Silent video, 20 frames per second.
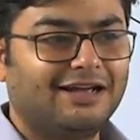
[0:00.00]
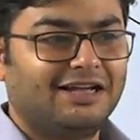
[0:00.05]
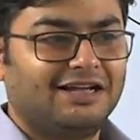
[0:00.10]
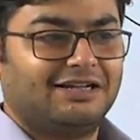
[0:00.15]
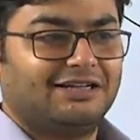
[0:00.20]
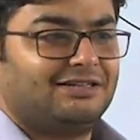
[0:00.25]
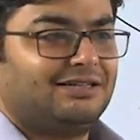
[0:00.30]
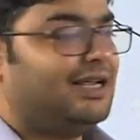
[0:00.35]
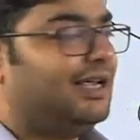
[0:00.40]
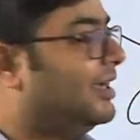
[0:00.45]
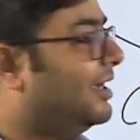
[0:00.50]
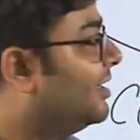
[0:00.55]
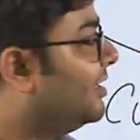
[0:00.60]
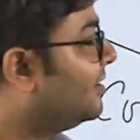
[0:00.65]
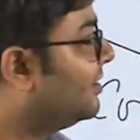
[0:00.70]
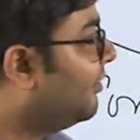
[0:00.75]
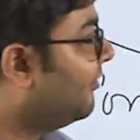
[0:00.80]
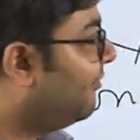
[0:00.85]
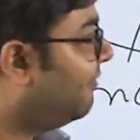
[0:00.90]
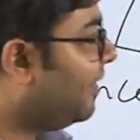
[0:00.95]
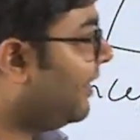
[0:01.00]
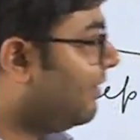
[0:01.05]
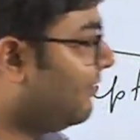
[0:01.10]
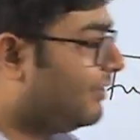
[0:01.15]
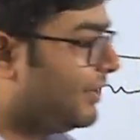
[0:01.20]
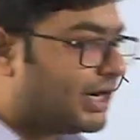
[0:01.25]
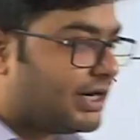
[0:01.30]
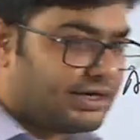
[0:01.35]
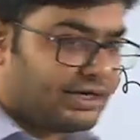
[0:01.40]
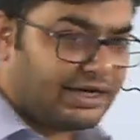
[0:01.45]
See, the way we
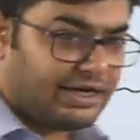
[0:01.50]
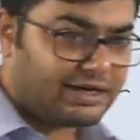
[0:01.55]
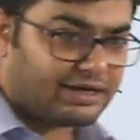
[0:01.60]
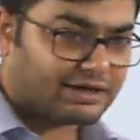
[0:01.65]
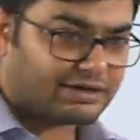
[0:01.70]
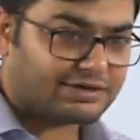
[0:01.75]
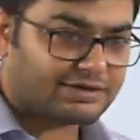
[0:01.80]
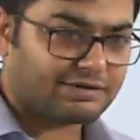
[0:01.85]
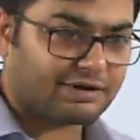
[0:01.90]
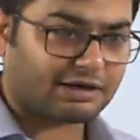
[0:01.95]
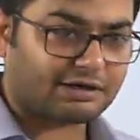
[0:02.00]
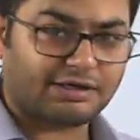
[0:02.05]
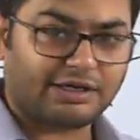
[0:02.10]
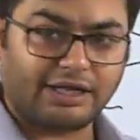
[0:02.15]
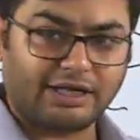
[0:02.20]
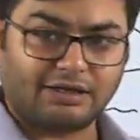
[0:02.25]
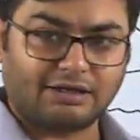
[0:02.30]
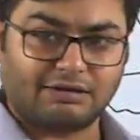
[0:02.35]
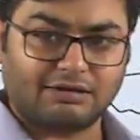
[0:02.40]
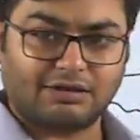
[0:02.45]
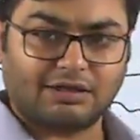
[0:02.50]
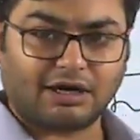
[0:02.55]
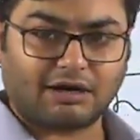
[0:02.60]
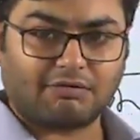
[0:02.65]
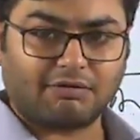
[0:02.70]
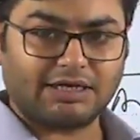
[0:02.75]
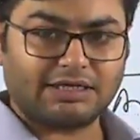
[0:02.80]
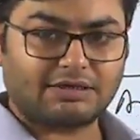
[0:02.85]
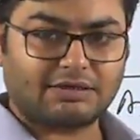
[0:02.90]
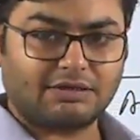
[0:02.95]
are deconstructing the
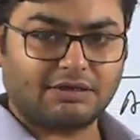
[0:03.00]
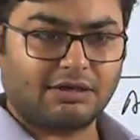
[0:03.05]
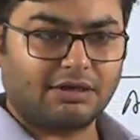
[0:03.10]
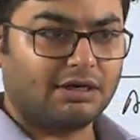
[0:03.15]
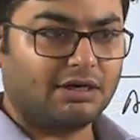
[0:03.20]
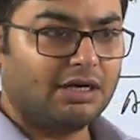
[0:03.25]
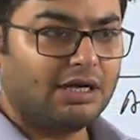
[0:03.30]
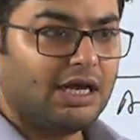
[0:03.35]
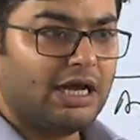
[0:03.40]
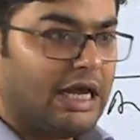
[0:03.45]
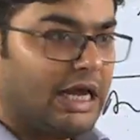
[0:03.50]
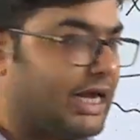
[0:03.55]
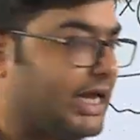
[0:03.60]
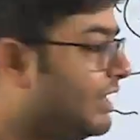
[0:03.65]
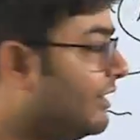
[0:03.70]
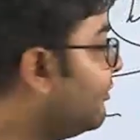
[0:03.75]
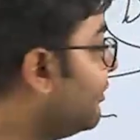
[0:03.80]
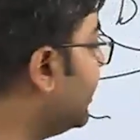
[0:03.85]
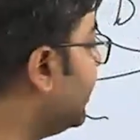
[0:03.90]
question, even